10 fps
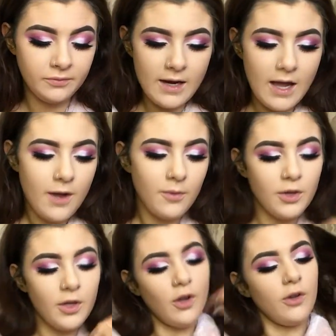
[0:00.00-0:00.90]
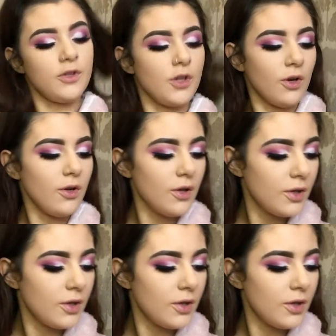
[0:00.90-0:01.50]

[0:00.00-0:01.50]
Now I'm going to contour.